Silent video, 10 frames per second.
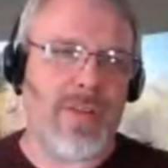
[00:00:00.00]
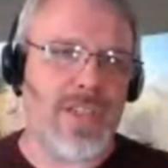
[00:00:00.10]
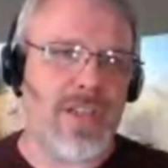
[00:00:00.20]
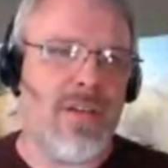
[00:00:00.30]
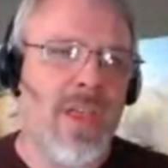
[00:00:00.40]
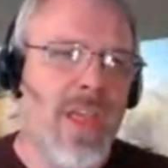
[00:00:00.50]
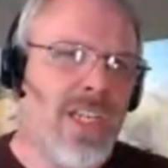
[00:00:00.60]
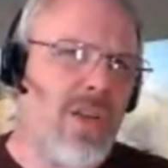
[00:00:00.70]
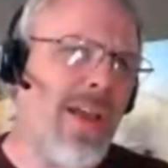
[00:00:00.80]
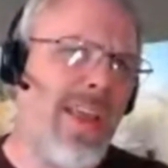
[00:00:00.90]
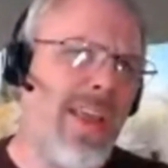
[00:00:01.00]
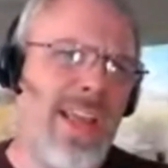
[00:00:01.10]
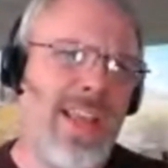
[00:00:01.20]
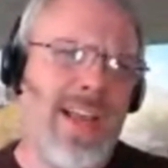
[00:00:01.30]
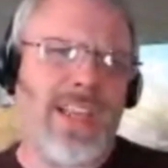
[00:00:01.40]
So so I
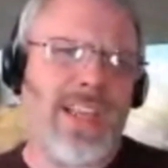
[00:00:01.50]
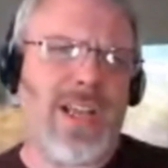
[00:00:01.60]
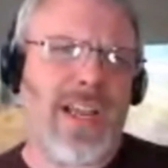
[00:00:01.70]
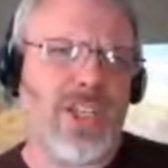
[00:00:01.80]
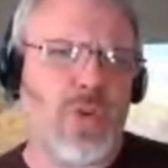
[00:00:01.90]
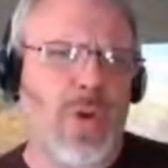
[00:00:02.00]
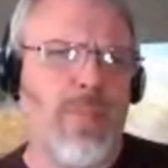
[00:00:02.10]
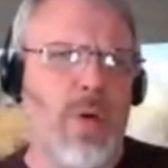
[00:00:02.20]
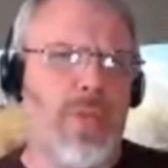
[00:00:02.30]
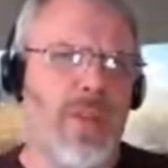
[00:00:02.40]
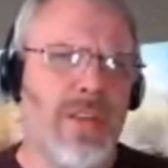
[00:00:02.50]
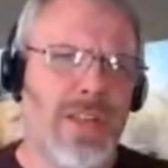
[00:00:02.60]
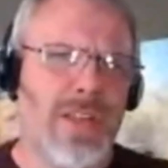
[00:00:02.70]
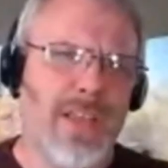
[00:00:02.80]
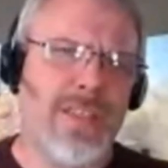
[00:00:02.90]
I, I, I enjoy both of those
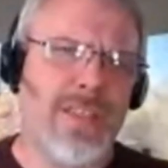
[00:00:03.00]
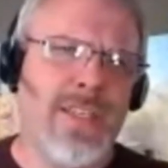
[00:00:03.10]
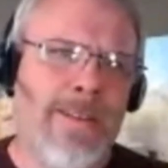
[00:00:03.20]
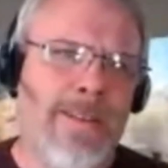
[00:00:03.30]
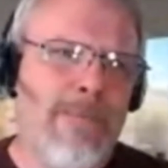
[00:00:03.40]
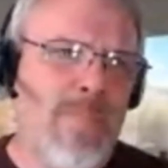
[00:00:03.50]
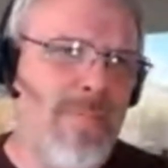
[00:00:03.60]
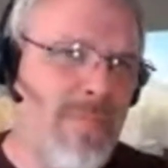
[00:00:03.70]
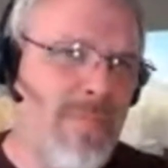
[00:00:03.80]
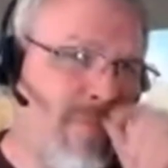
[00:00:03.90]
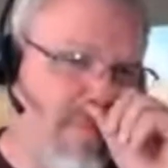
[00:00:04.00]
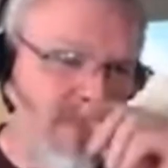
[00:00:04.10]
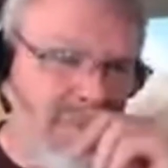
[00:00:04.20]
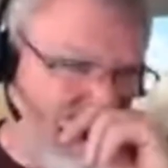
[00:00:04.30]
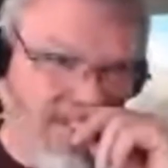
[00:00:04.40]
things. Hey,
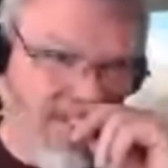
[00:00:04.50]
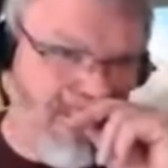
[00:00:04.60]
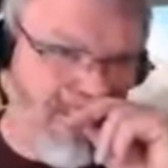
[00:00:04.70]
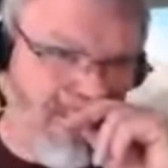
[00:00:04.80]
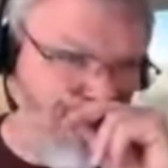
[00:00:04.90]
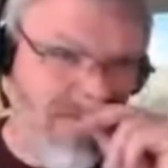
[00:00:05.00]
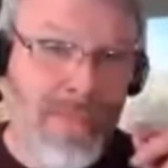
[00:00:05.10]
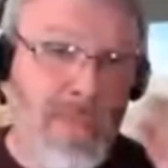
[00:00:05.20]
DC or DCC?